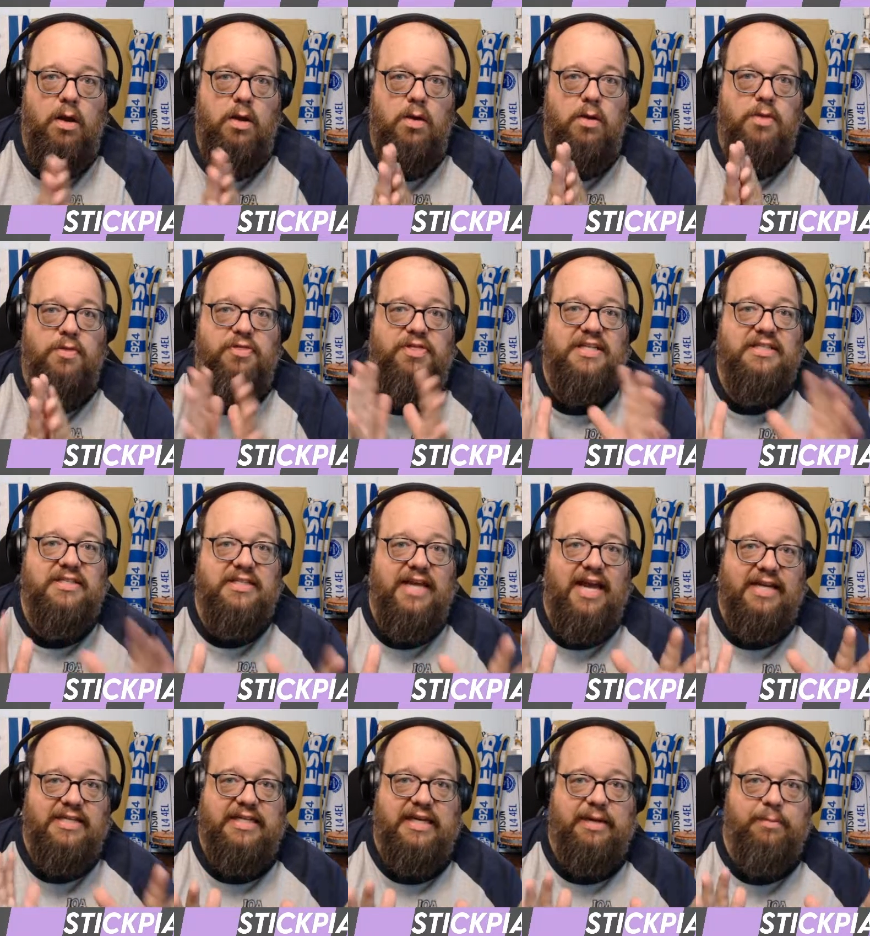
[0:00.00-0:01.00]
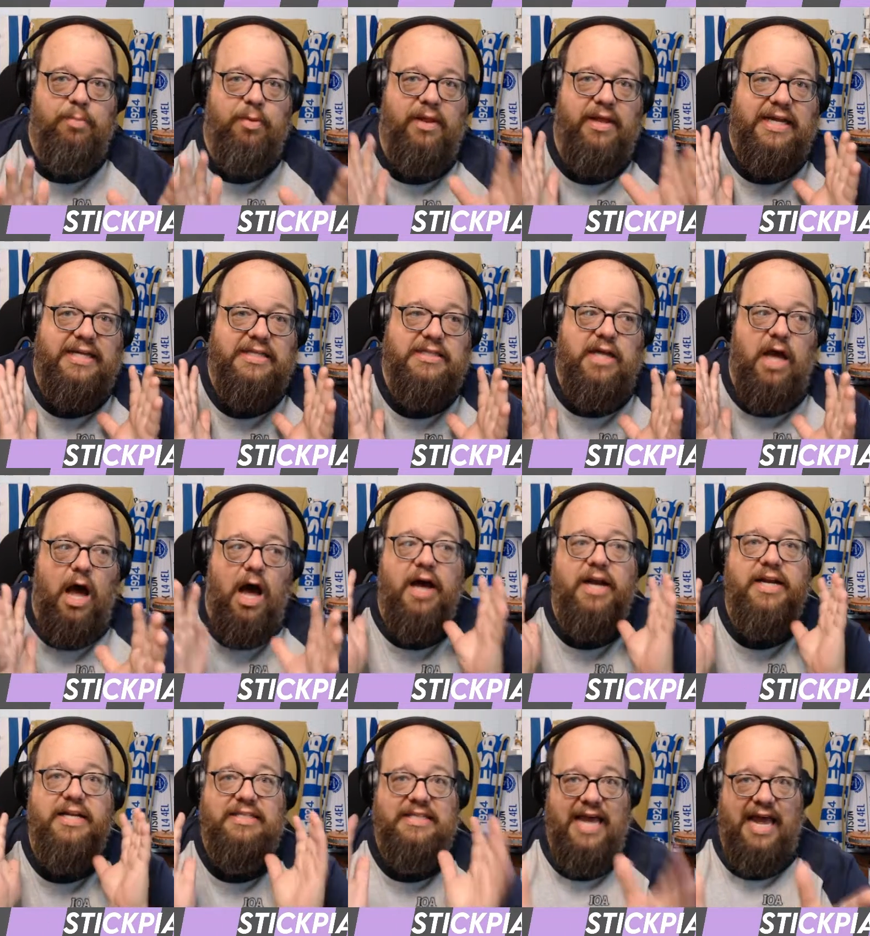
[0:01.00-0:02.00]
this tactic plays on
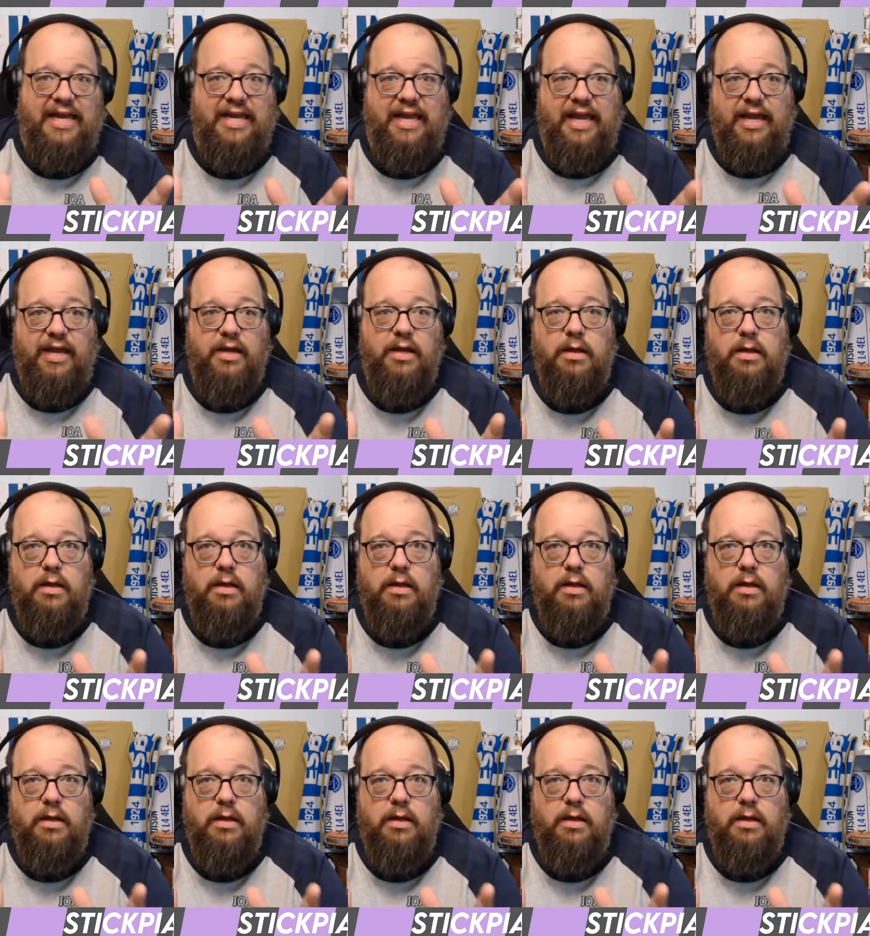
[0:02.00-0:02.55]
attacking,